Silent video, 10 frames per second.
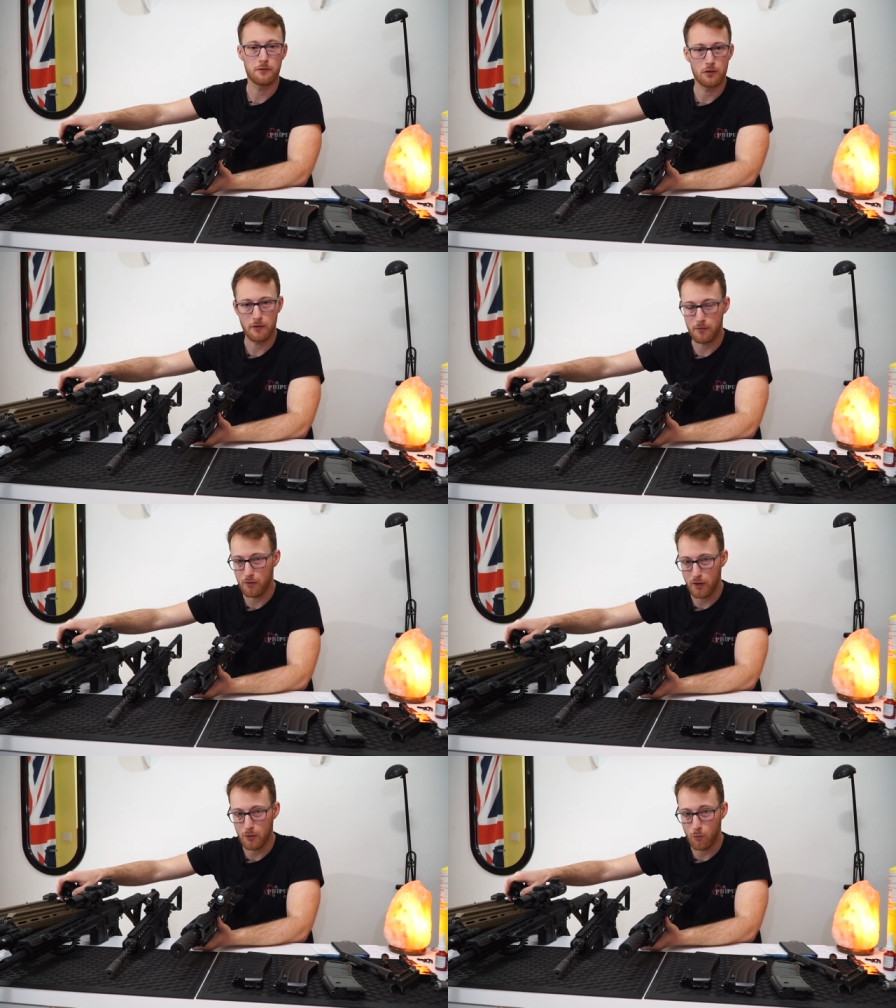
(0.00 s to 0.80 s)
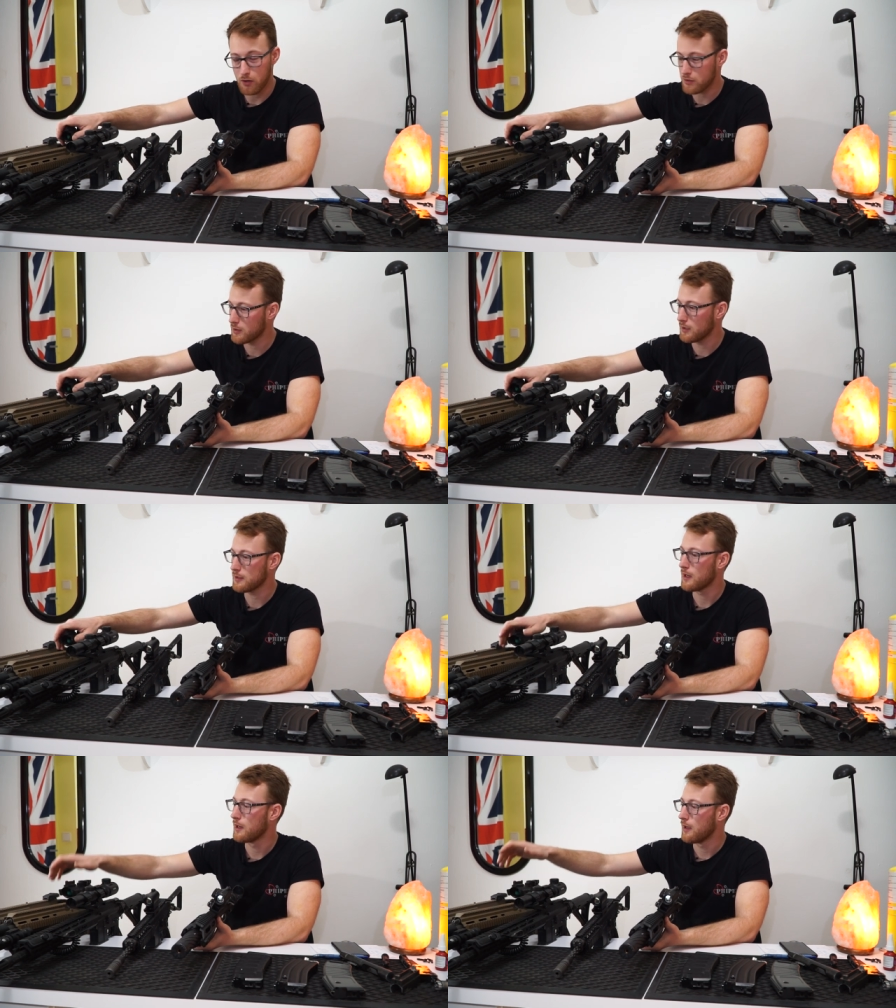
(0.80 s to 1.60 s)
If you have already watched
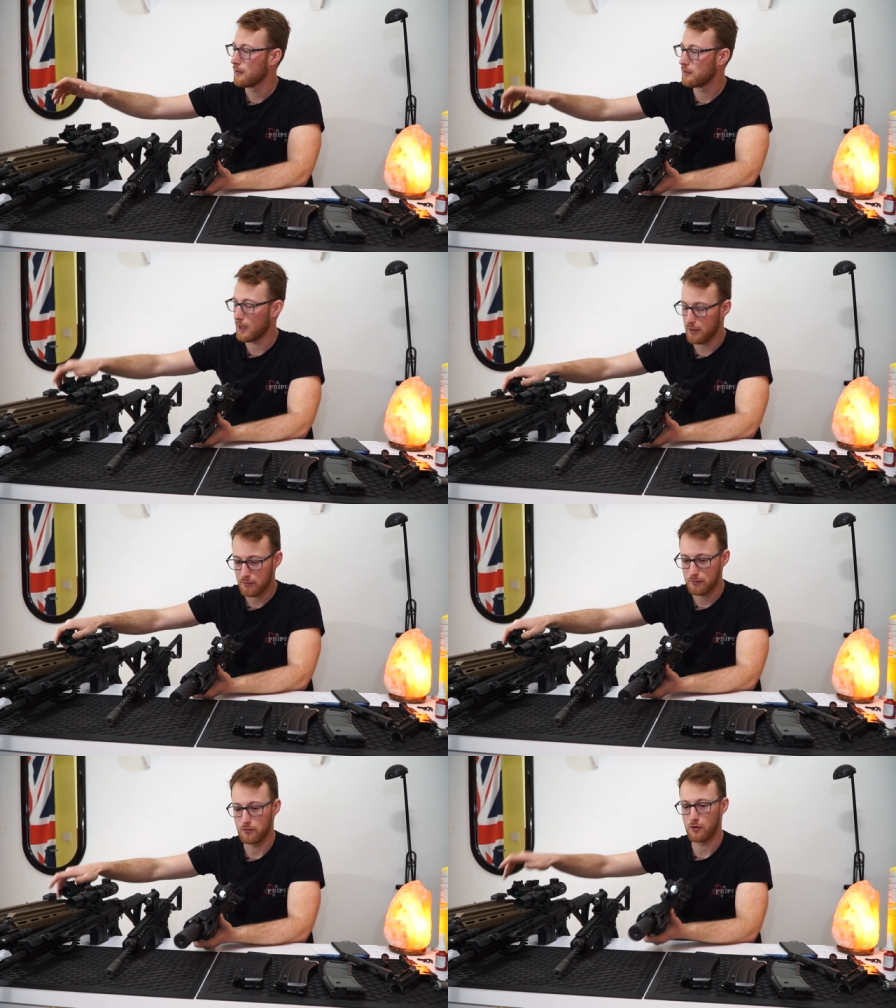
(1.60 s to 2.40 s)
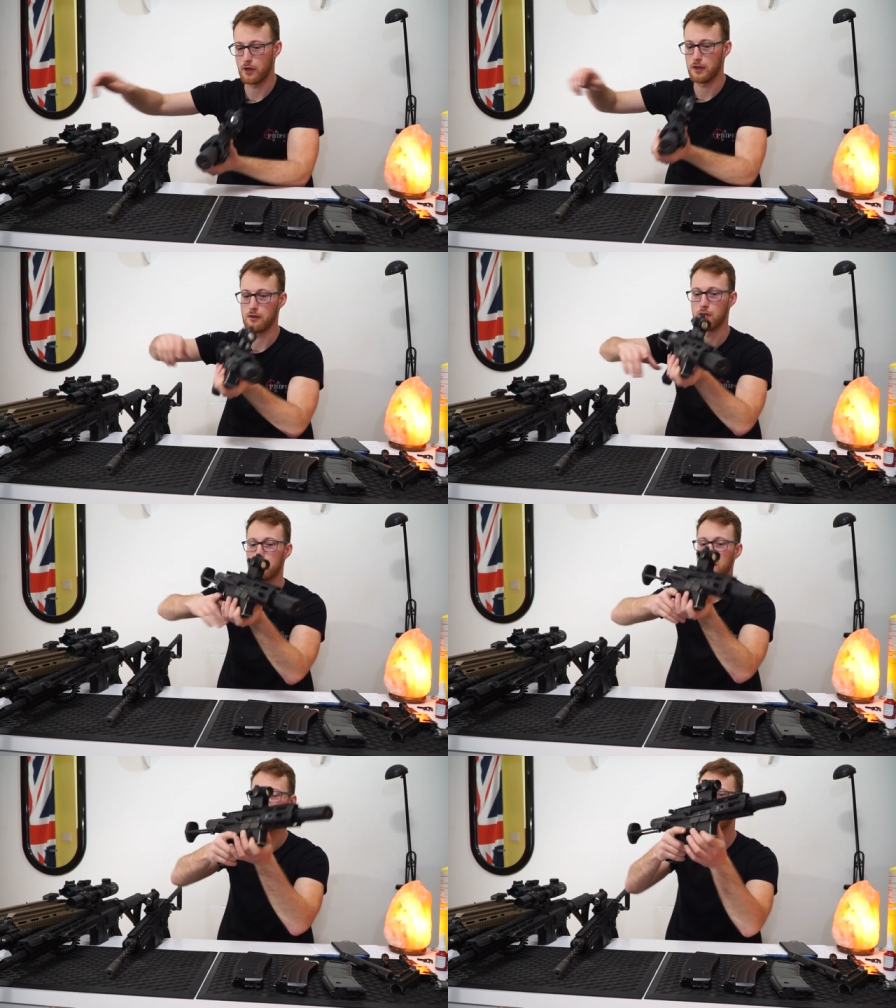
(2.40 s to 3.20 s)
it, then you already
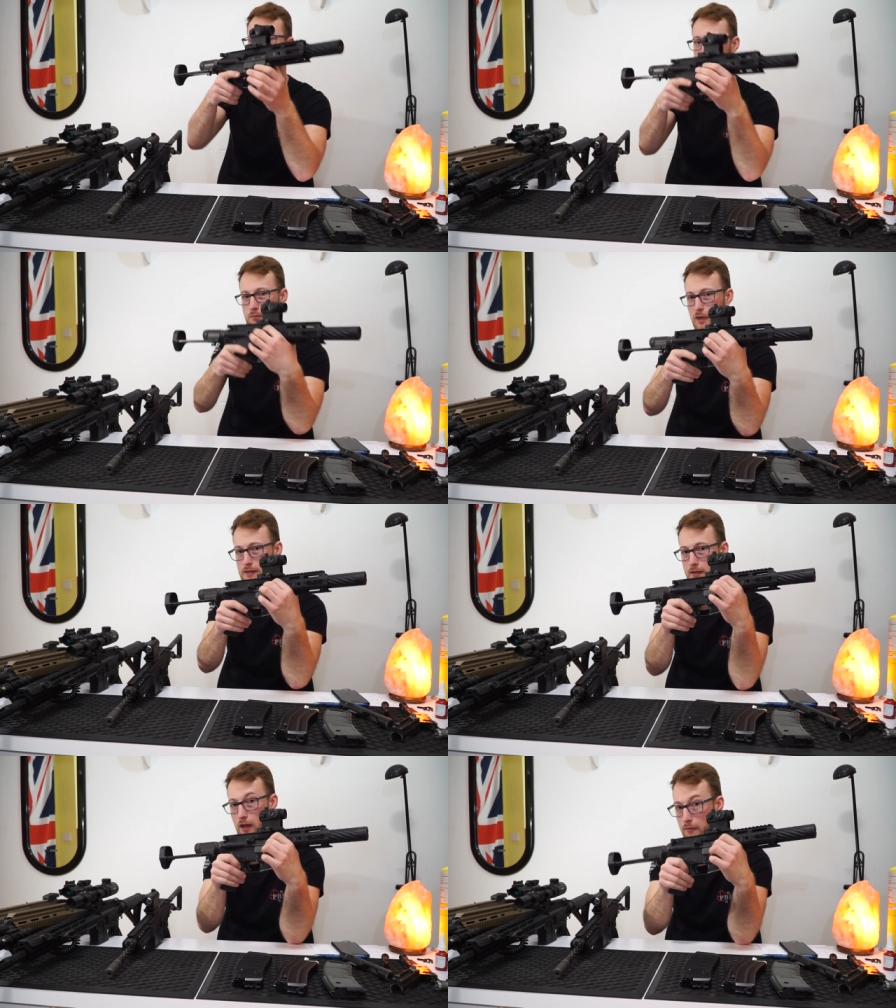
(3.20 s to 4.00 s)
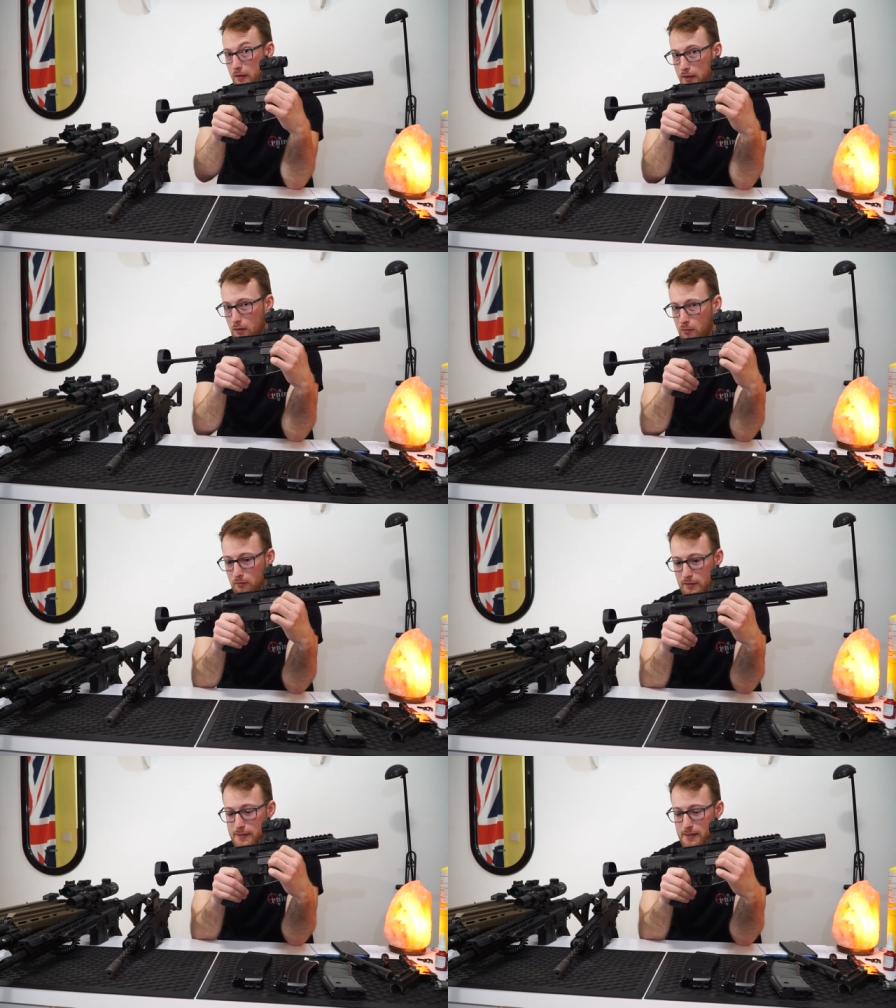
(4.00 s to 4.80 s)
know basically everything
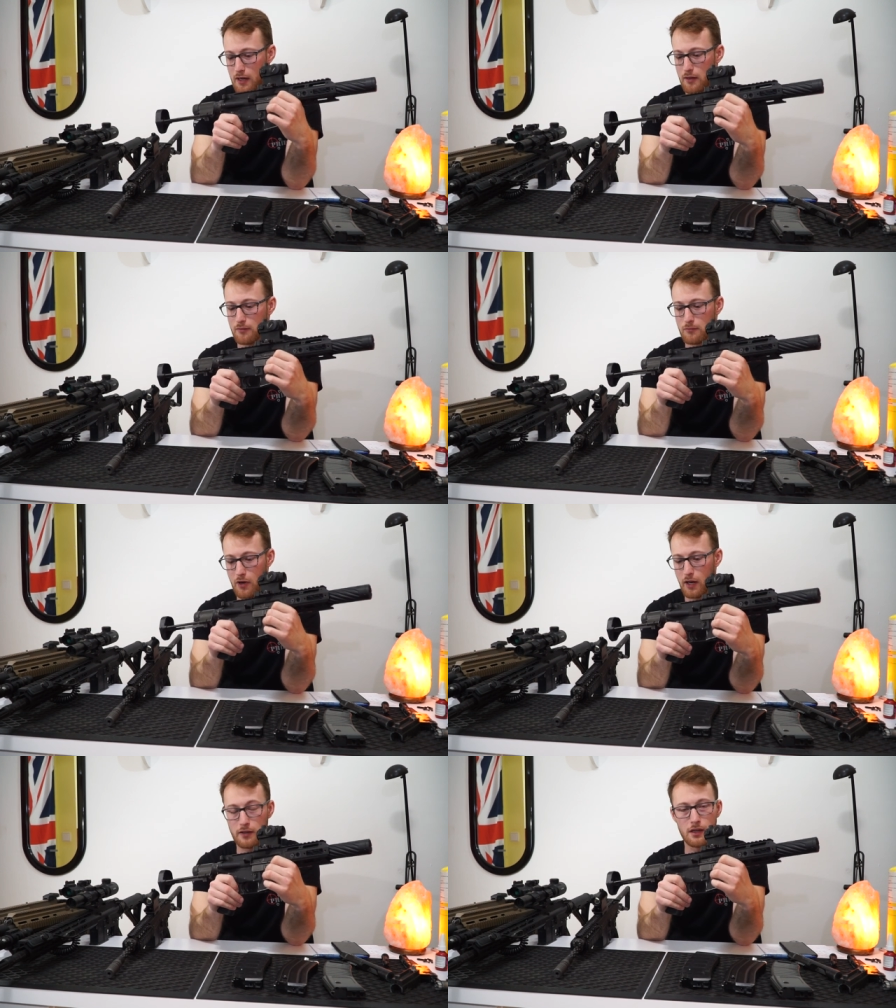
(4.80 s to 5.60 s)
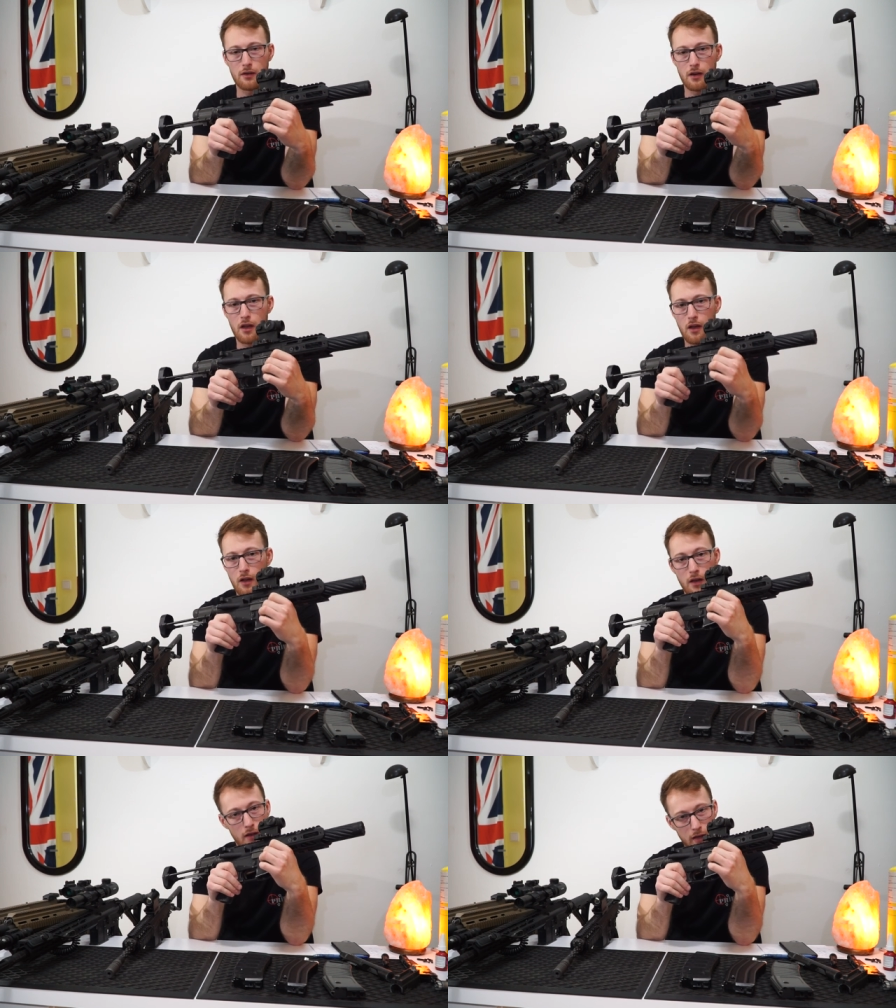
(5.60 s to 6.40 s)
about this gun right here.
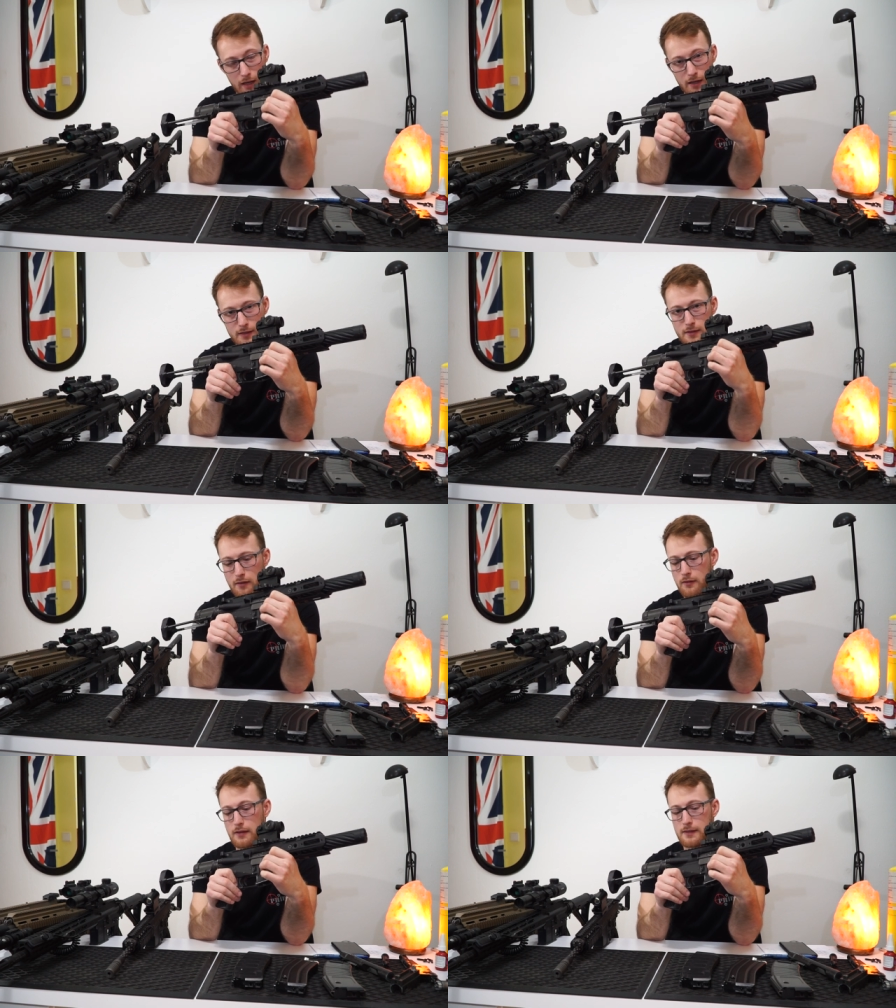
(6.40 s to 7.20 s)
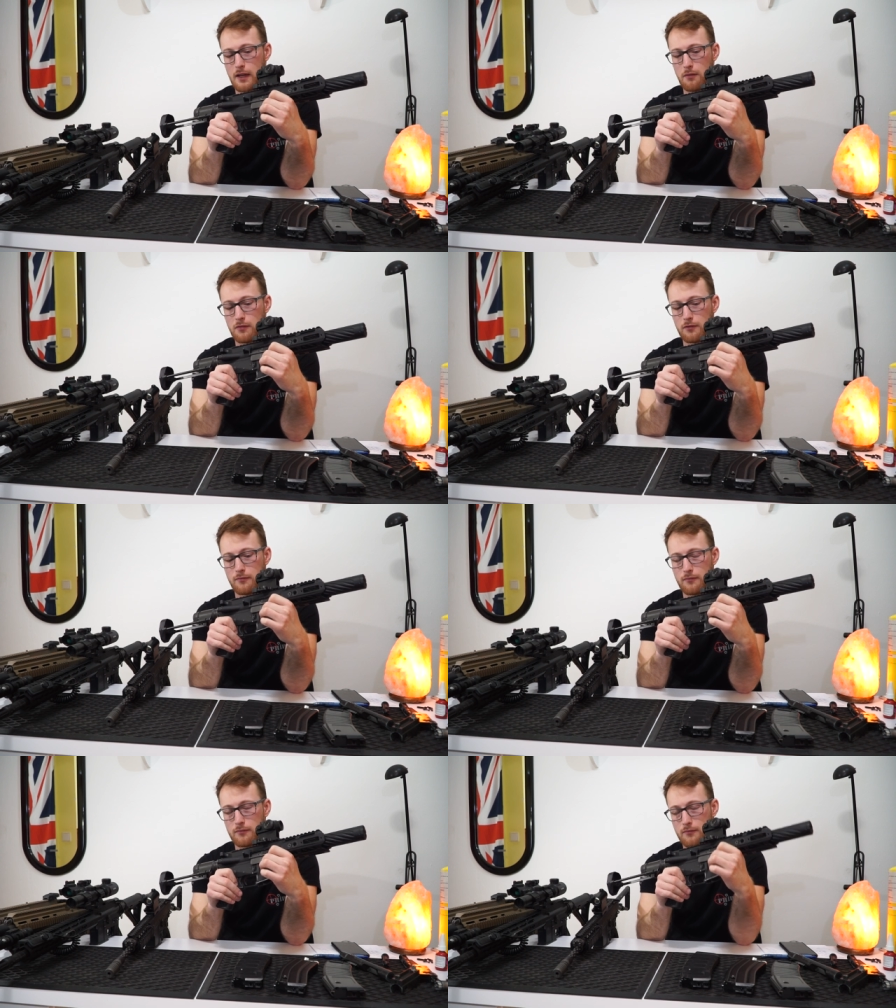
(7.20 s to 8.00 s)
It is the same,